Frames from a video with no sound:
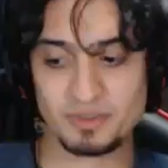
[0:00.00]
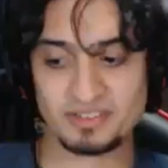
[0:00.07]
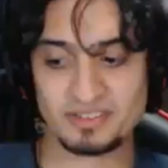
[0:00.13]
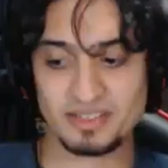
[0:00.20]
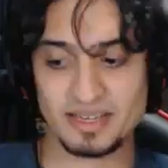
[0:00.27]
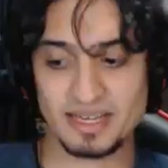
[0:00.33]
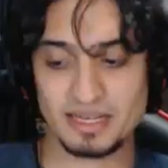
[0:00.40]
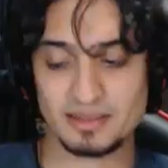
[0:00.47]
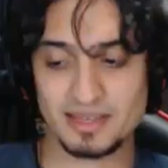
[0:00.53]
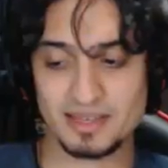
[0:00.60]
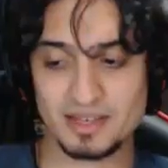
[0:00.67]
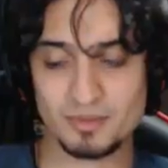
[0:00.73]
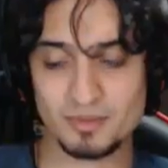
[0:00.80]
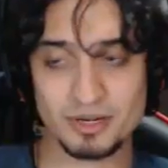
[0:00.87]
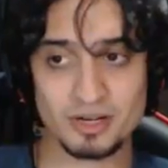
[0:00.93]
anything of
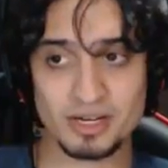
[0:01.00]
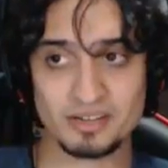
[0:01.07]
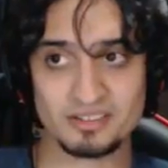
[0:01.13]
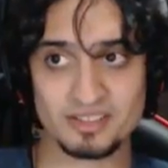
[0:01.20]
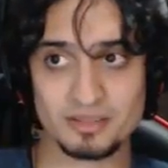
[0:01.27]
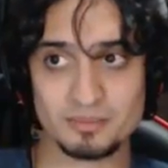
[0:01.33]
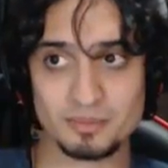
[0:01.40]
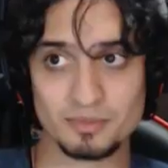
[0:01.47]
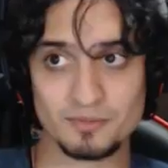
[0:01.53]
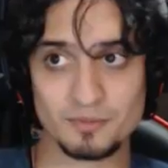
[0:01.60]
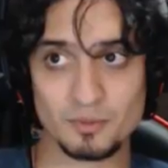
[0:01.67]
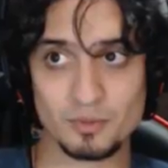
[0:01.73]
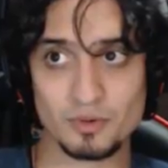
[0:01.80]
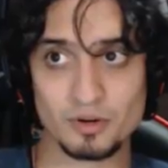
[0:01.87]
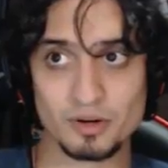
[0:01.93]
Mario Odyssey
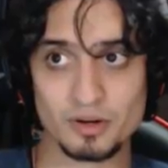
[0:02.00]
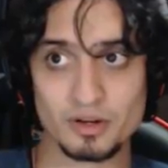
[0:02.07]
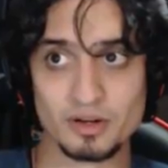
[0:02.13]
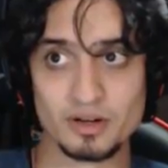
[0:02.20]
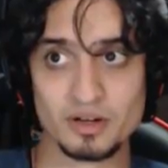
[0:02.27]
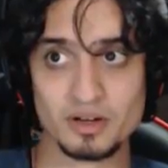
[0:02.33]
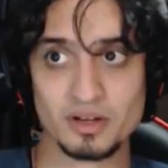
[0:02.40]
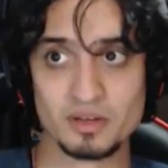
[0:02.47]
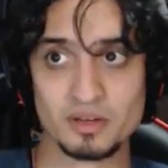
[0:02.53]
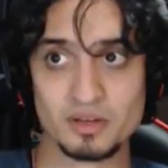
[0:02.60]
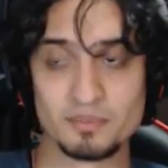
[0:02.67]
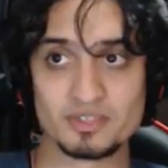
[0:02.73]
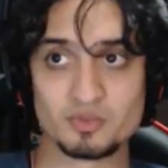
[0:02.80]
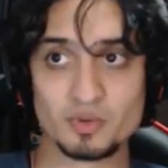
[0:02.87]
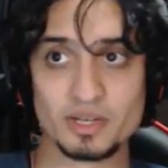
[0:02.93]

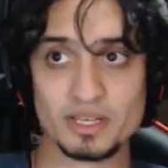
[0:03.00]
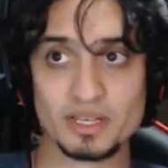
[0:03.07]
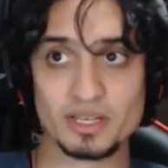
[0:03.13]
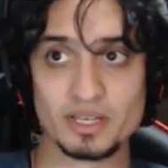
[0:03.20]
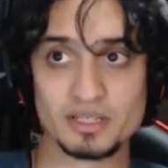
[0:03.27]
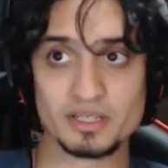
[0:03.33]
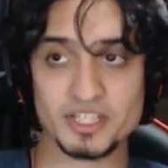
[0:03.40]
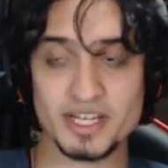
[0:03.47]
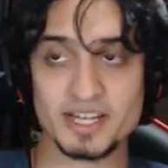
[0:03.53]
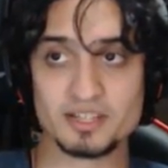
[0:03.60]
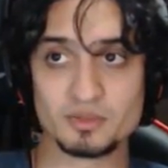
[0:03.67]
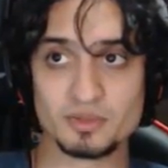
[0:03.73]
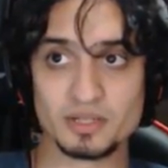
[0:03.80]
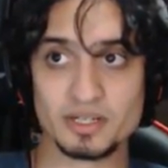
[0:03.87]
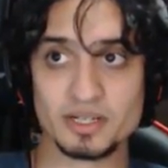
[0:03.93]
between
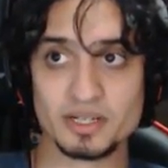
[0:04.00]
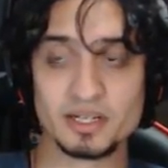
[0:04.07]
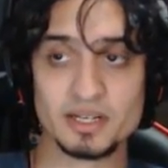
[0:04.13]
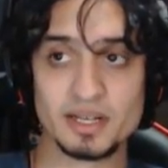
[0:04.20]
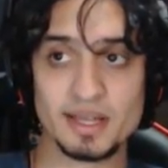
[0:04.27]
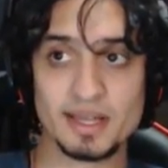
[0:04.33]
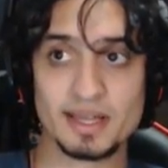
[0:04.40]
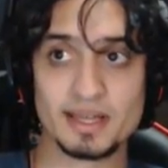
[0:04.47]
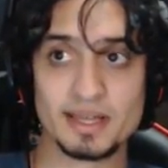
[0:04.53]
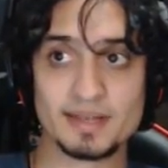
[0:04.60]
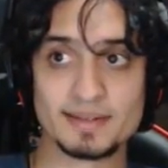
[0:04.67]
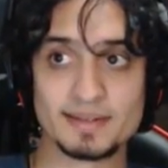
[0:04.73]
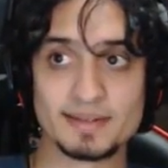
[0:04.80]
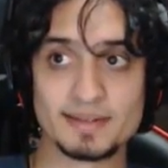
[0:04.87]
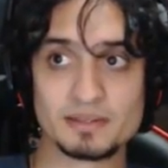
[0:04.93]
January
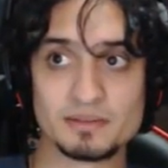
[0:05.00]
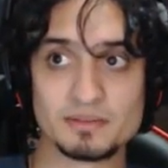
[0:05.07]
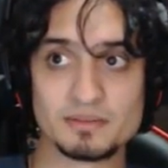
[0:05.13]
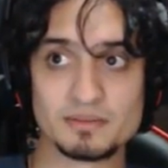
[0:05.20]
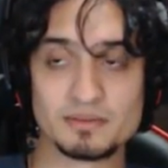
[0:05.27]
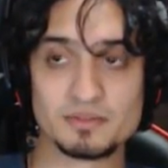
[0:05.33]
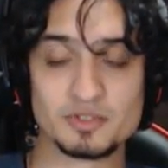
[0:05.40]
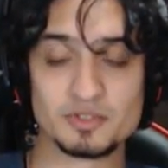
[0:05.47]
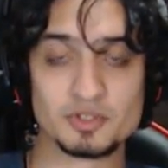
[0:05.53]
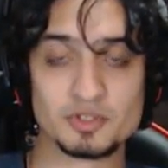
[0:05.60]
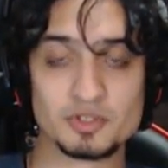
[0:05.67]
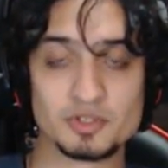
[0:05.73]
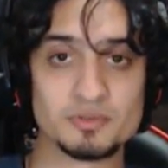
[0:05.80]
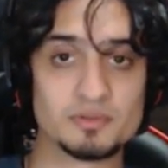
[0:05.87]
and June?